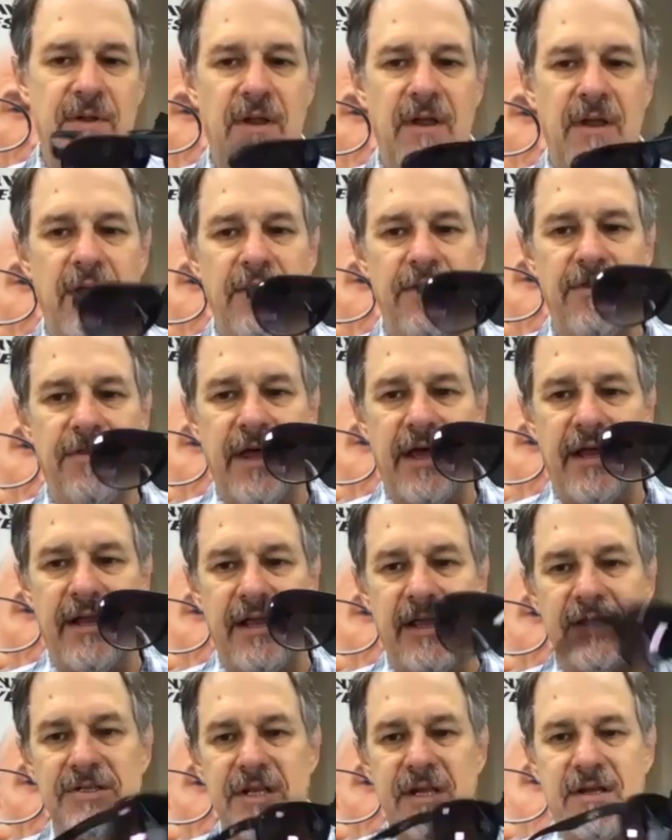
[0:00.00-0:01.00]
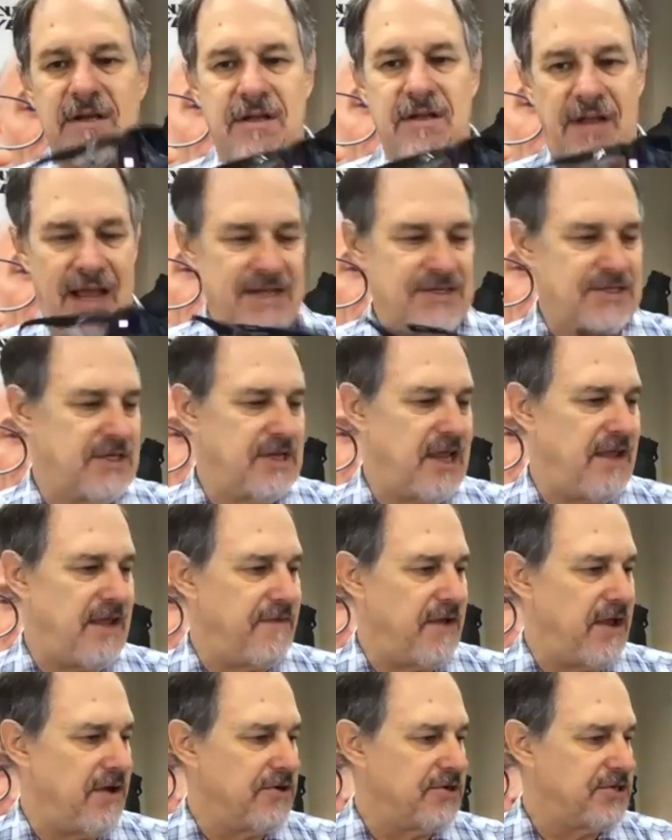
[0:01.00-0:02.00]
that is a classic
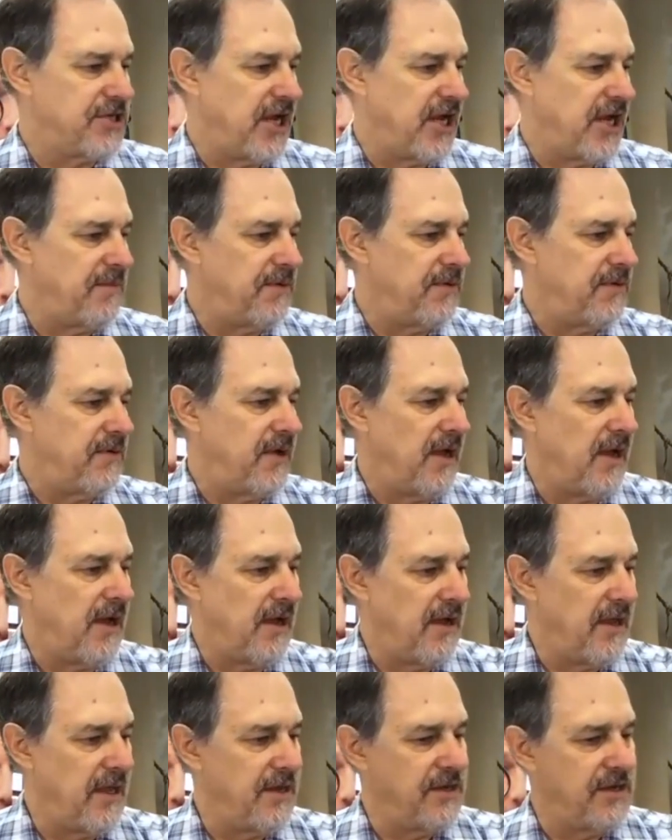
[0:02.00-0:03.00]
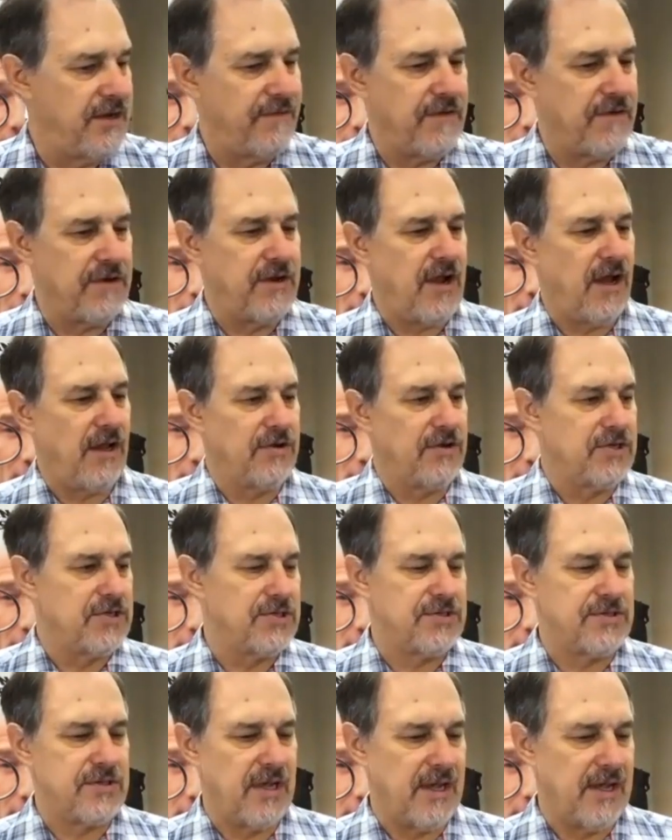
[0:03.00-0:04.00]
aviator shape in different
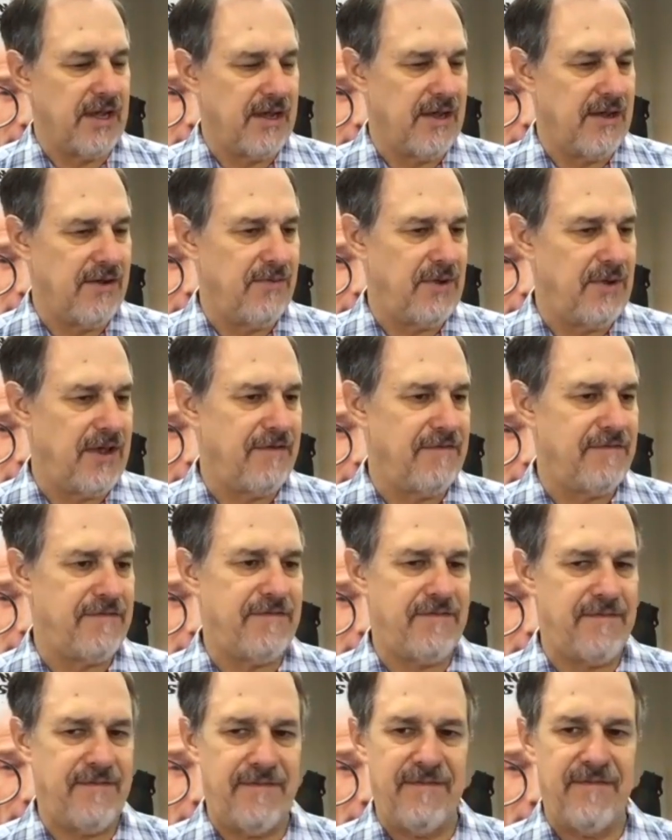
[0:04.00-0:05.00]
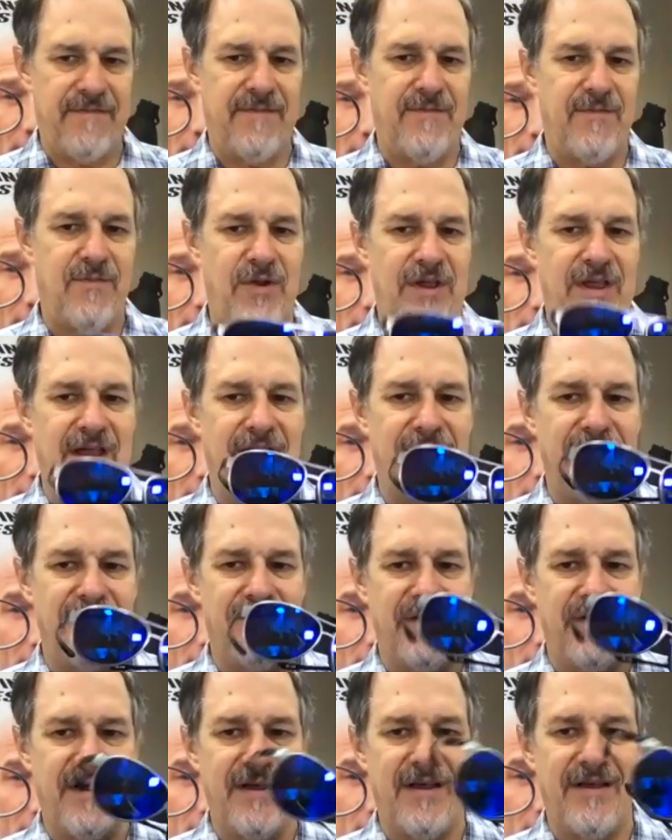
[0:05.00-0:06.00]
colors. We have
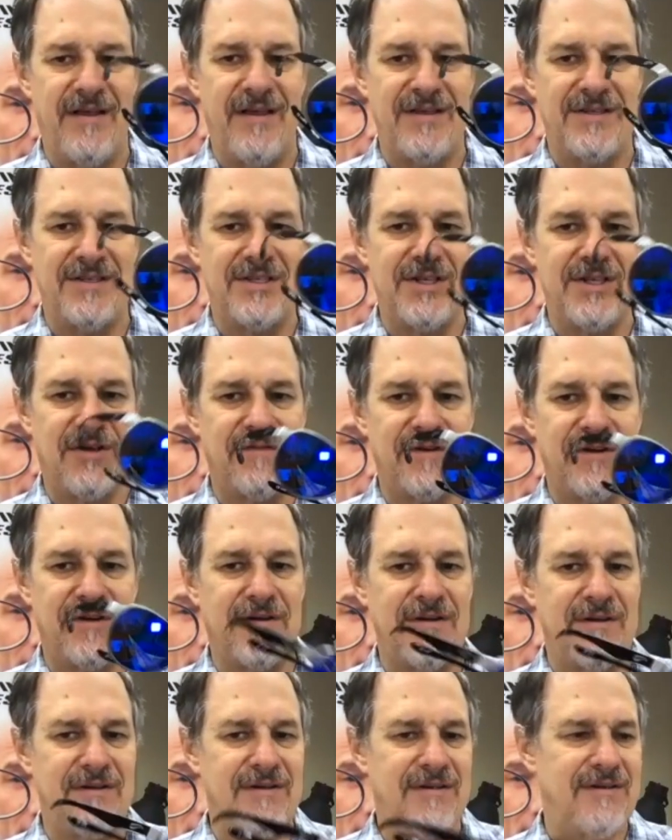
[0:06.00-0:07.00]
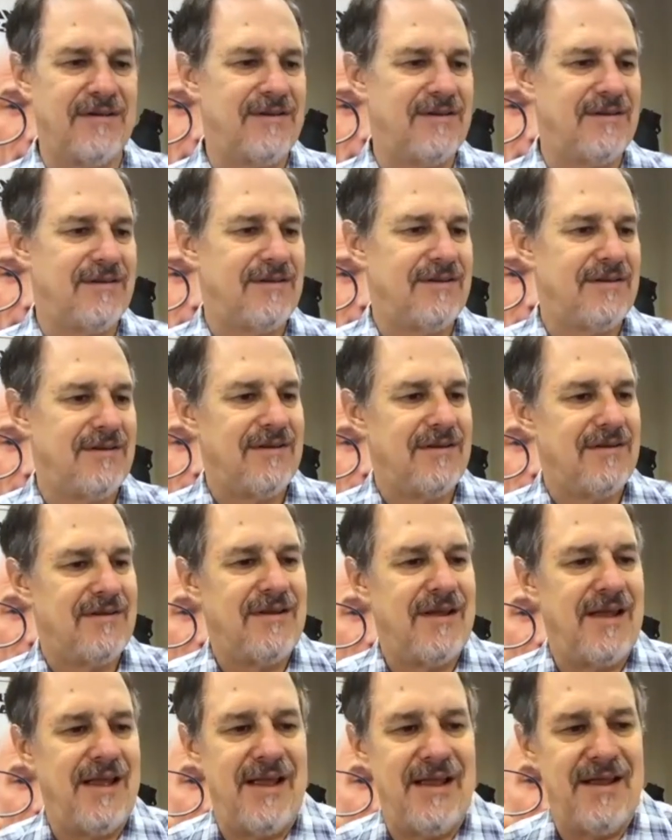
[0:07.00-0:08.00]
silver
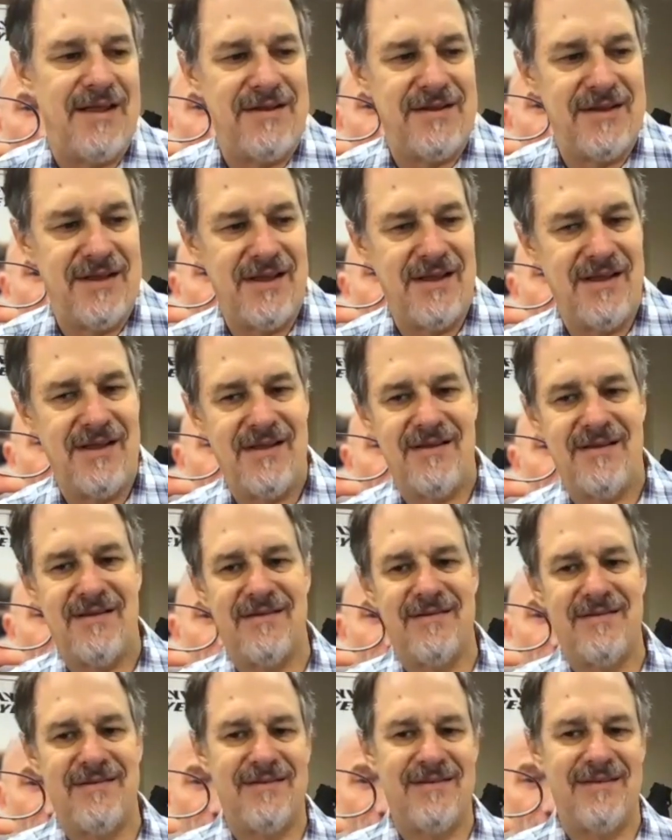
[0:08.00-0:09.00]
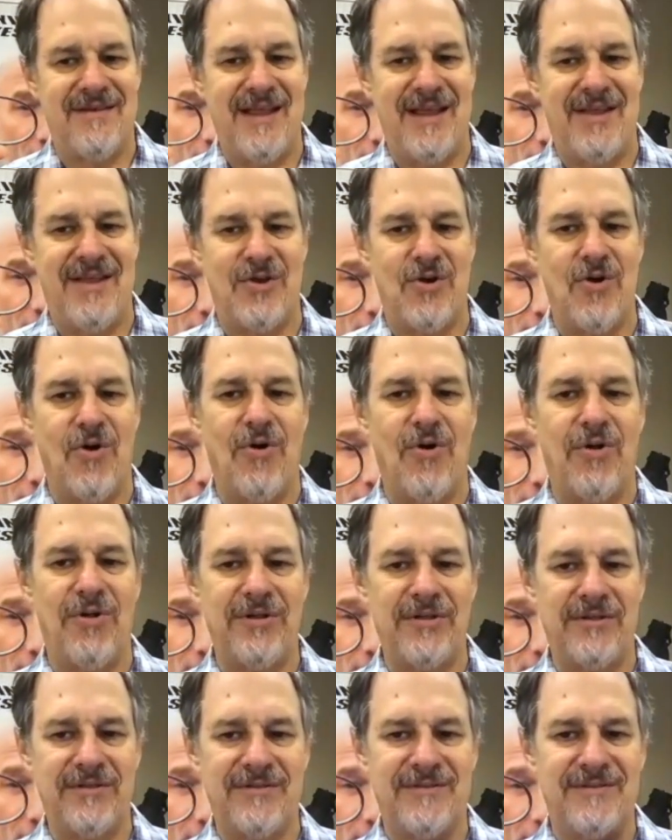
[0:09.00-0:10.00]
and the
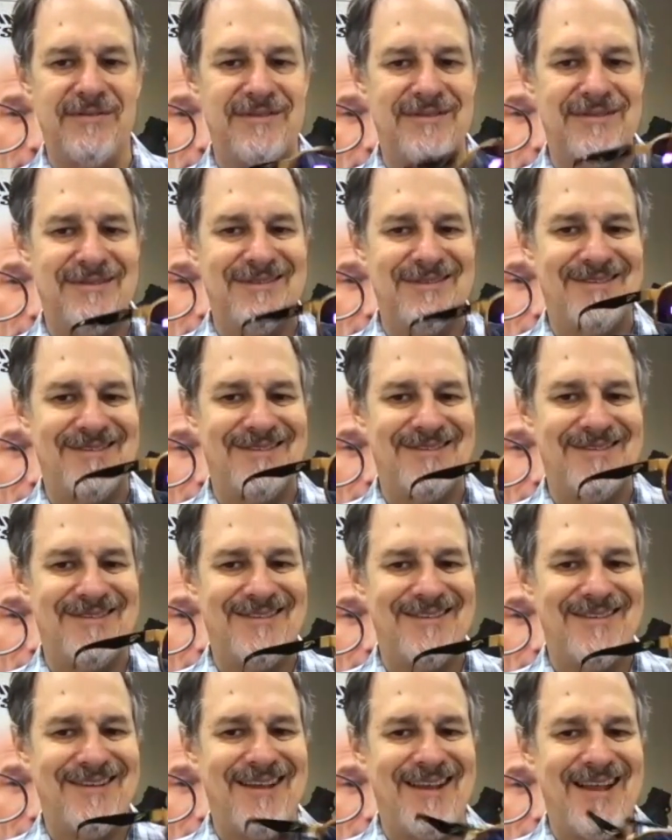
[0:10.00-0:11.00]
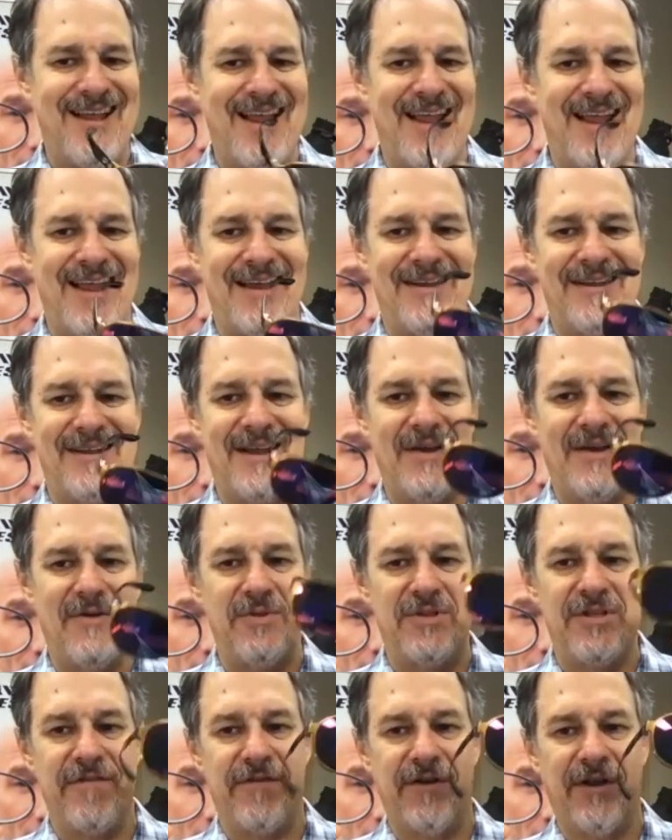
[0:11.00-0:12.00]
gold and
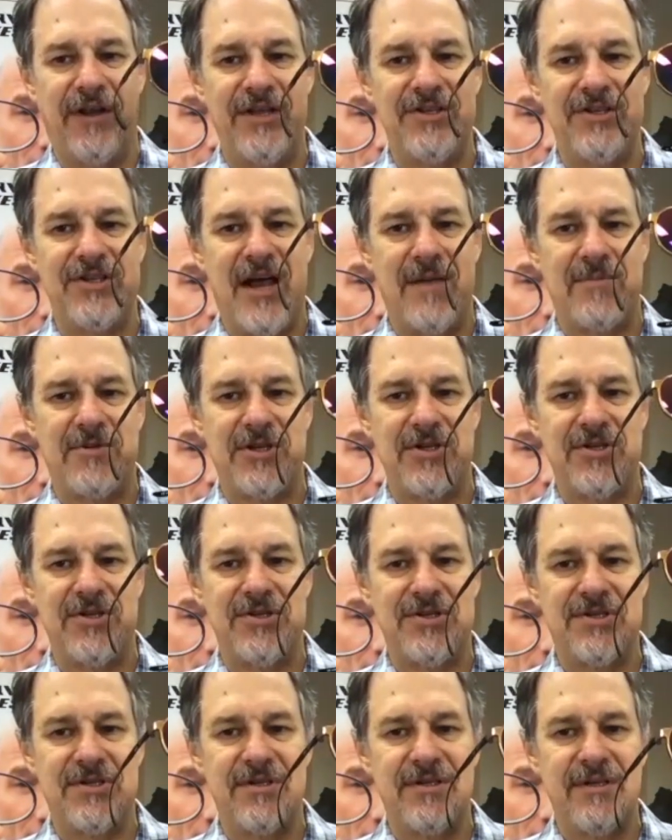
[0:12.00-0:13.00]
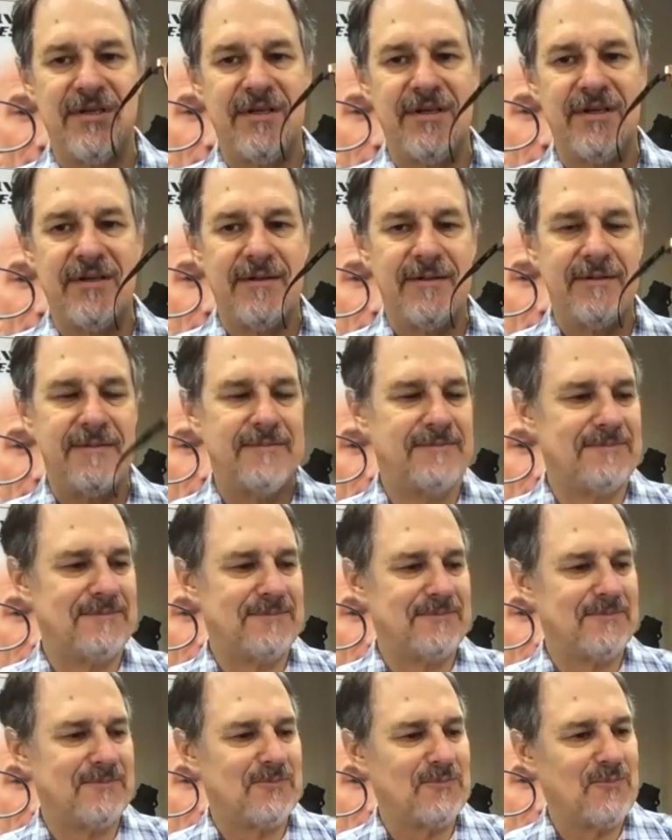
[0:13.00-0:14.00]
with different lens options.
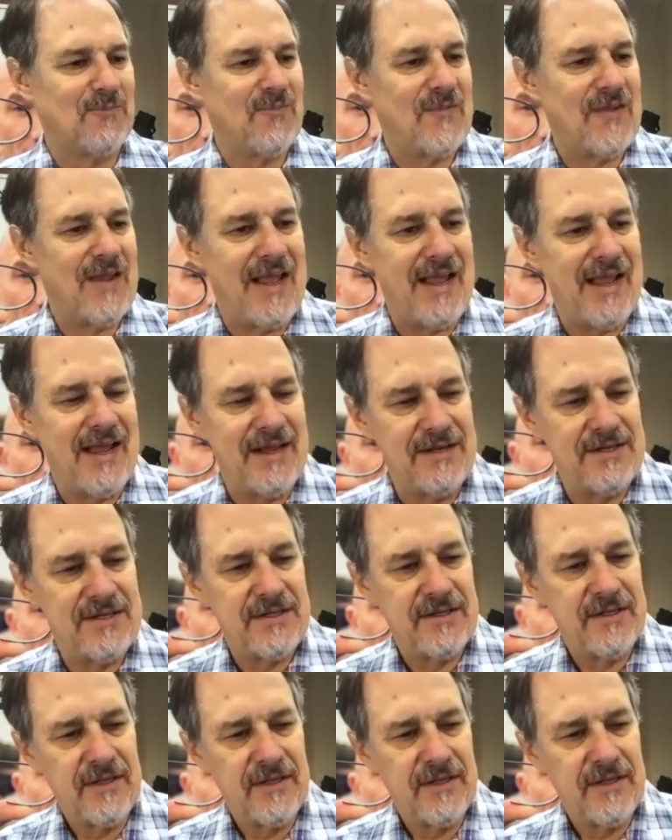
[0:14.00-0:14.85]
And